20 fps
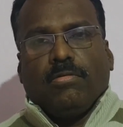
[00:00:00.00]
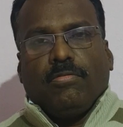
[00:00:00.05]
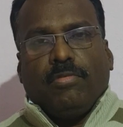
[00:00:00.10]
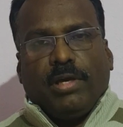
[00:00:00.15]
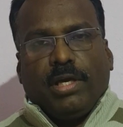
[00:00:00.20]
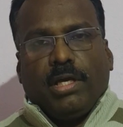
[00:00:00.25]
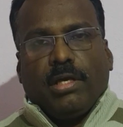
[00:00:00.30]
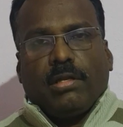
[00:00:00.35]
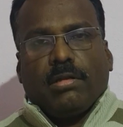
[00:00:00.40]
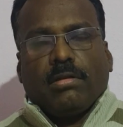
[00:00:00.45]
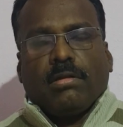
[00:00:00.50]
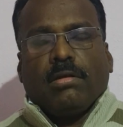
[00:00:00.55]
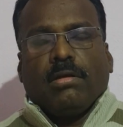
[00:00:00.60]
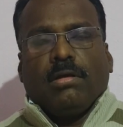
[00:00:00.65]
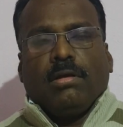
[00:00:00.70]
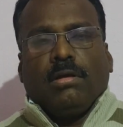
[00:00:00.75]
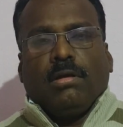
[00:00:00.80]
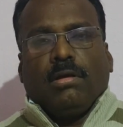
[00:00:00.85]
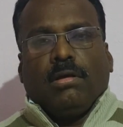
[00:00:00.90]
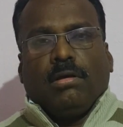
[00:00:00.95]
where
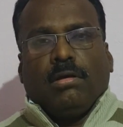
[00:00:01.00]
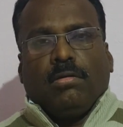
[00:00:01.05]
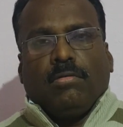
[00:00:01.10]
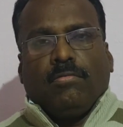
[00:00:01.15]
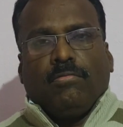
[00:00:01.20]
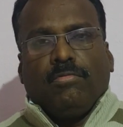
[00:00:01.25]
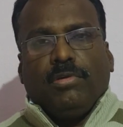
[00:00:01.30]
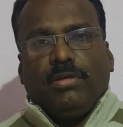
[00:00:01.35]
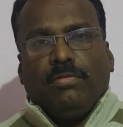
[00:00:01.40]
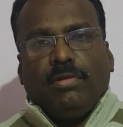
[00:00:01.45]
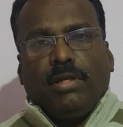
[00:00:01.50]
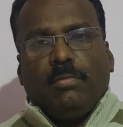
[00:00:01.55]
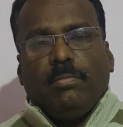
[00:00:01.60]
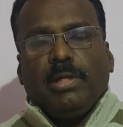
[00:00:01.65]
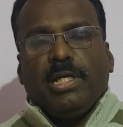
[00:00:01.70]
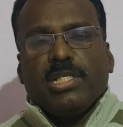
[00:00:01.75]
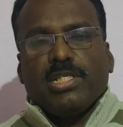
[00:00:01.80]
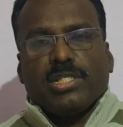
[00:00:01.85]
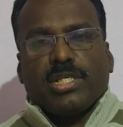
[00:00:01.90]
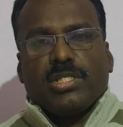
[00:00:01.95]
we will
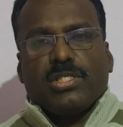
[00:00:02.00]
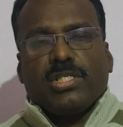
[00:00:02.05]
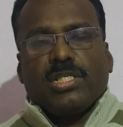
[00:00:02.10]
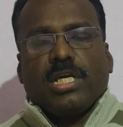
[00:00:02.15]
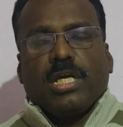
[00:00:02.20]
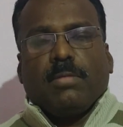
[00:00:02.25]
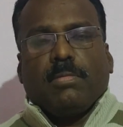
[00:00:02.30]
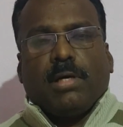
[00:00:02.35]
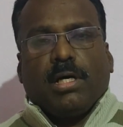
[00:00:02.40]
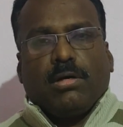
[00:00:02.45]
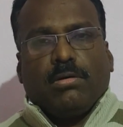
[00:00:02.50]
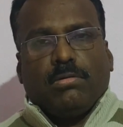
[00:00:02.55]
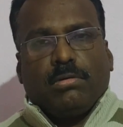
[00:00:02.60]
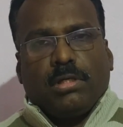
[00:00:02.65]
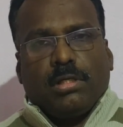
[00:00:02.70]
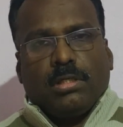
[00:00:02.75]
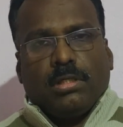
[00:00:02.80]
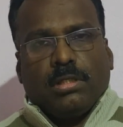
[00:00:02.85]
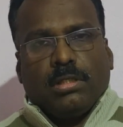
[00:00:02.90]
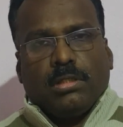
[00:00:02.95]
be discussing about